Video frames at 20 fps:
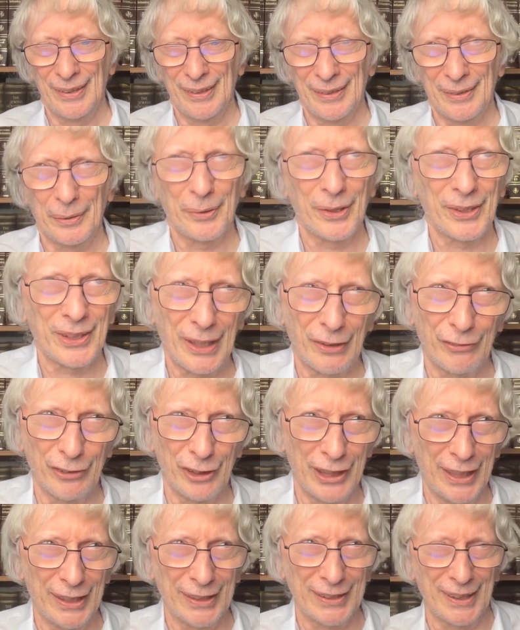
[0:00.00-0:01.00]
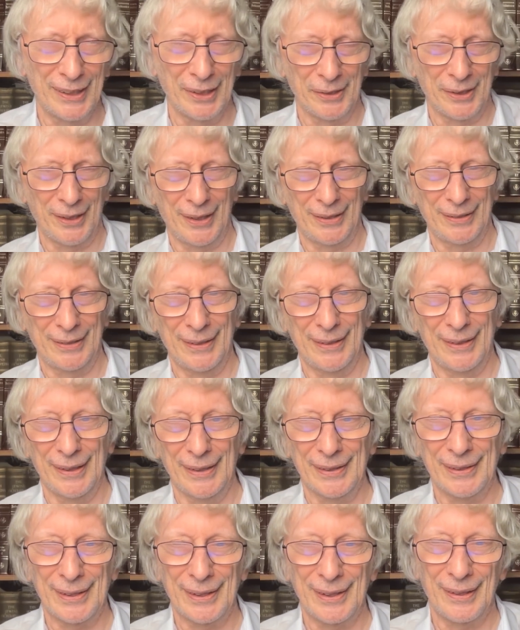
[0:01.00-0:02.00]
this was several years ago that I did
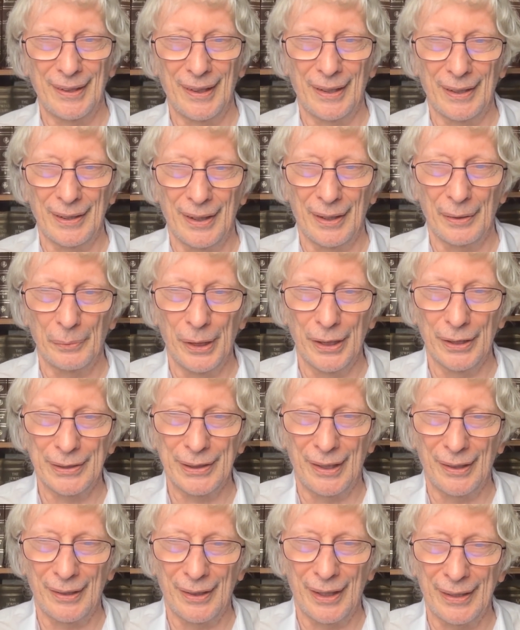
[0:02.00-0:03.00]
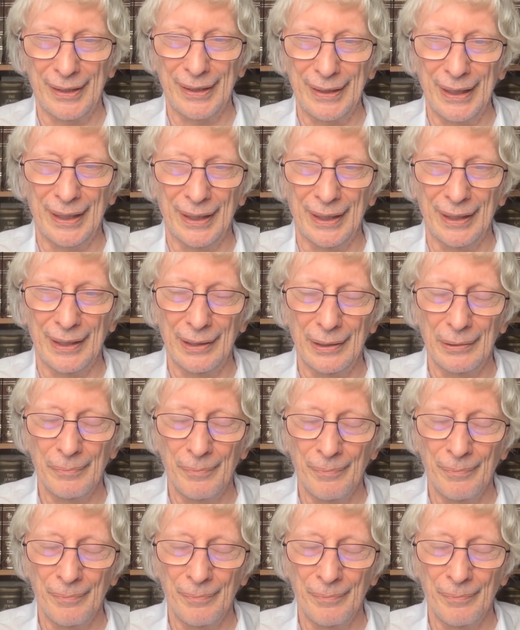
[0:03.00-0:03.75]
this. I, I worked out, I think,